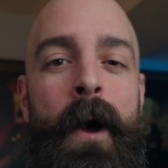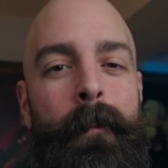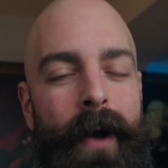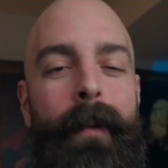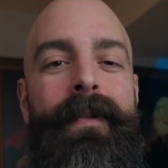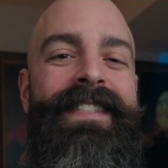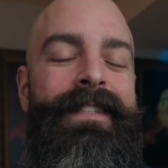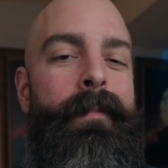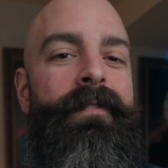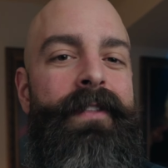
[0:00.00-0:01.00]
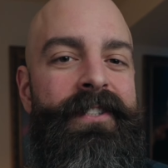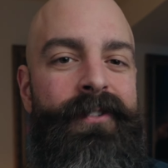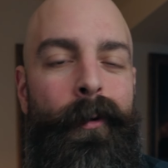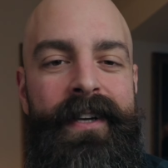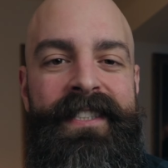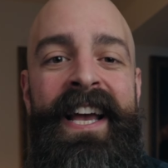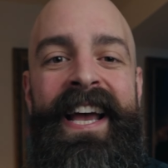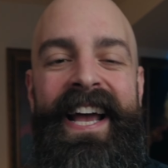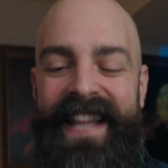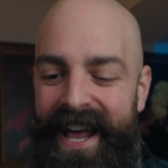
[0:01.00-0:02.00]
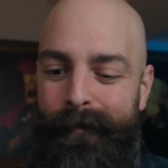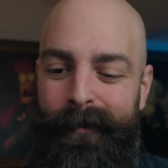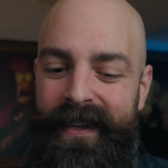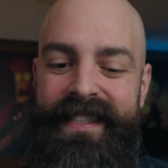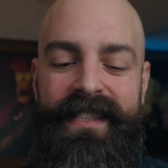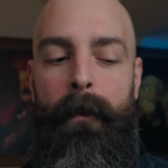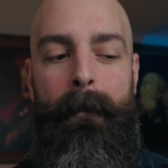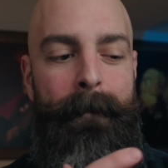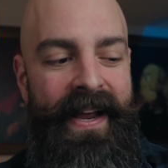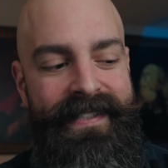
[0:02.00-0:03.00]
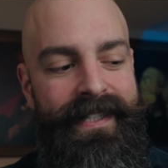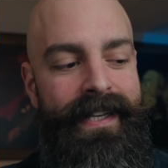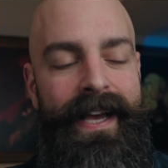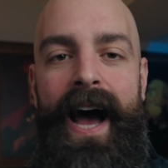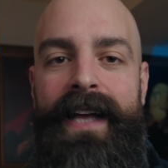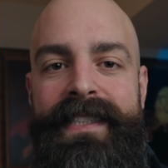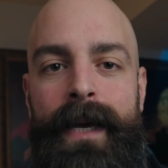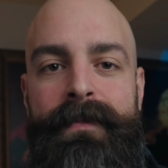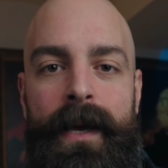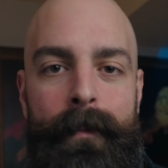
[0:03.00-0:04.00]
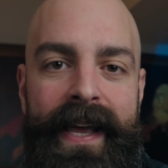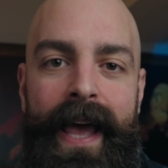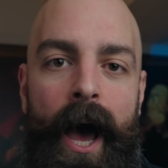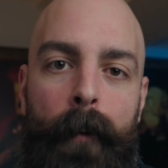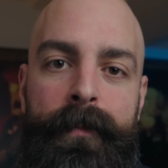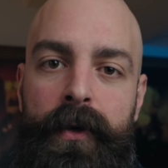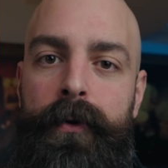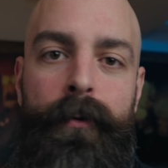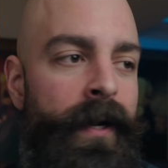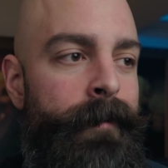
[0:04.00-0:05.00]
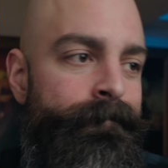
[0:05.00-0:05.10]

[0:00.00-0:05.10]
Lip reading: probably some of the stories, and then really some basic concepts that might help you